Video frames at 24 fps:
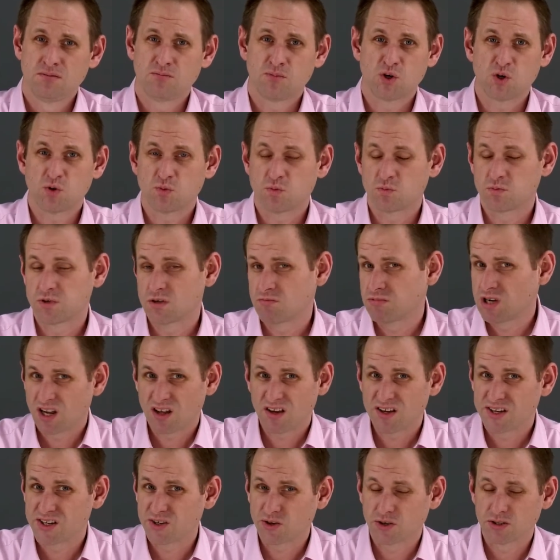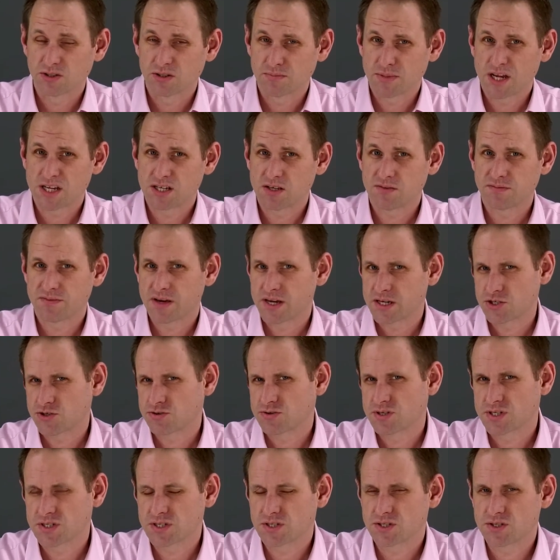Well, we're reliant on the
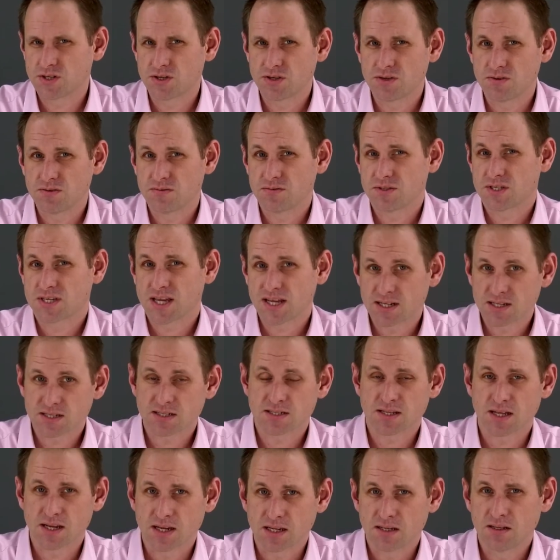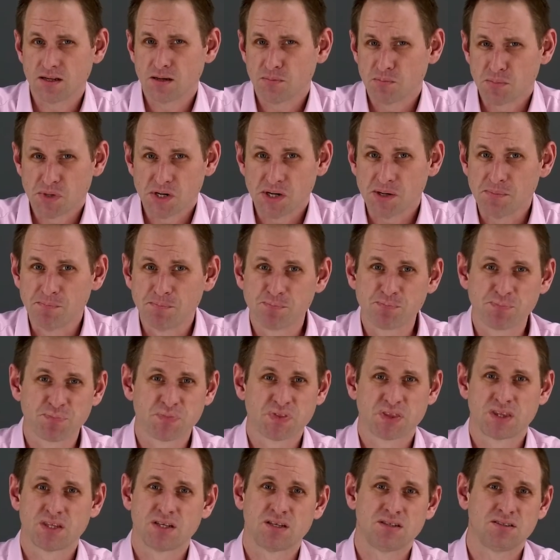manufacturers to tell us that number.
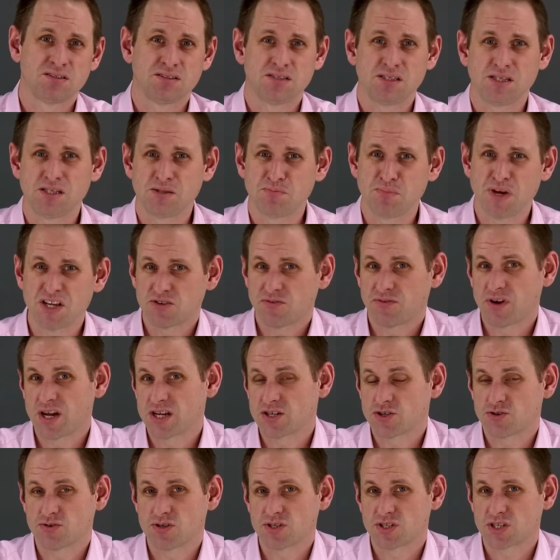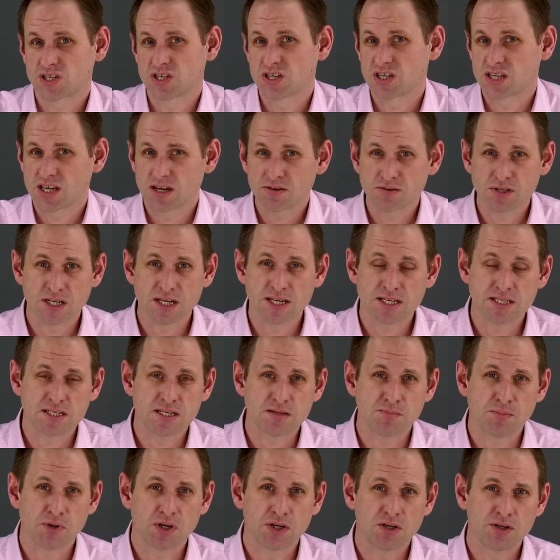And manufacturers can calculate
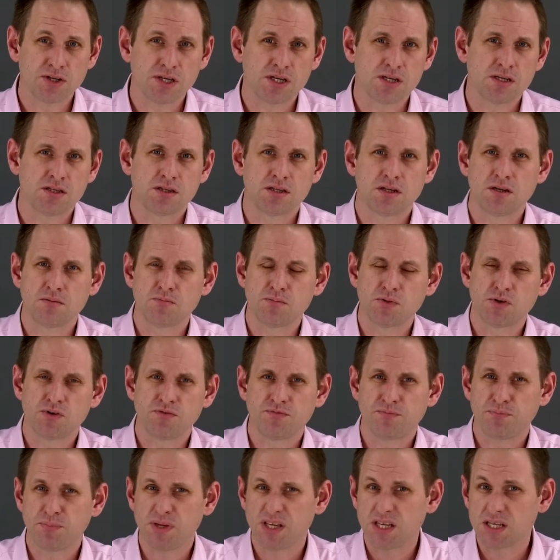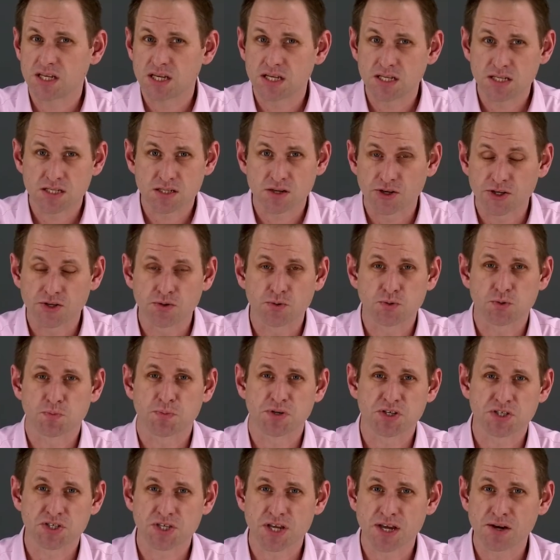it by looking at the number of PE cycles
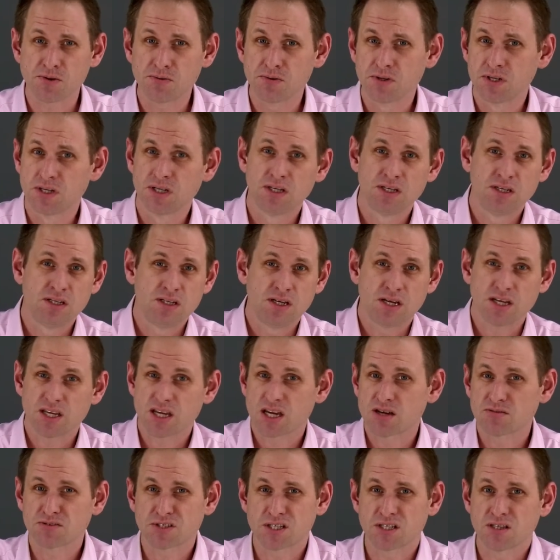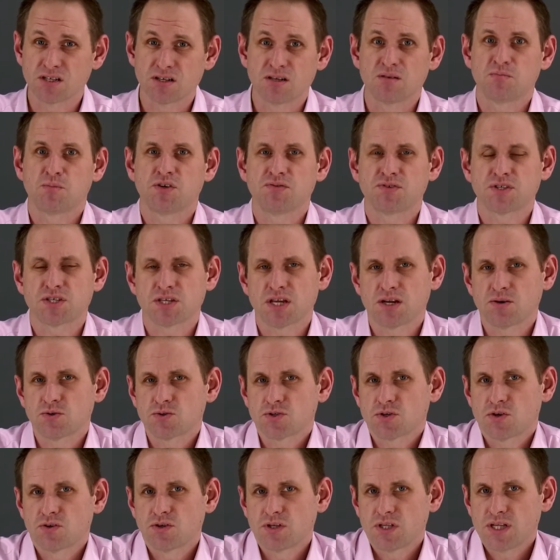per cell and counting the number of
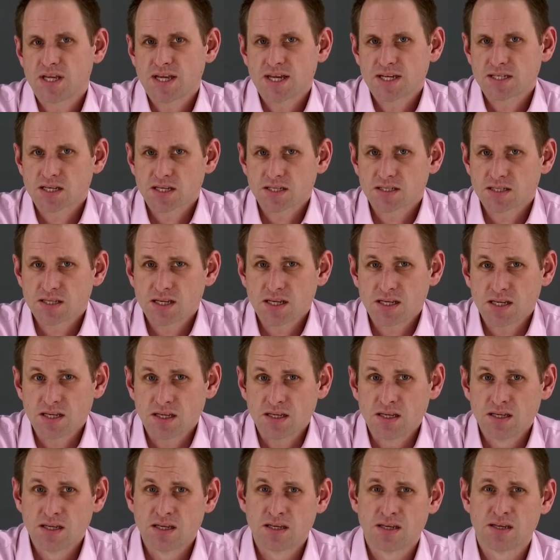cells on the SSD.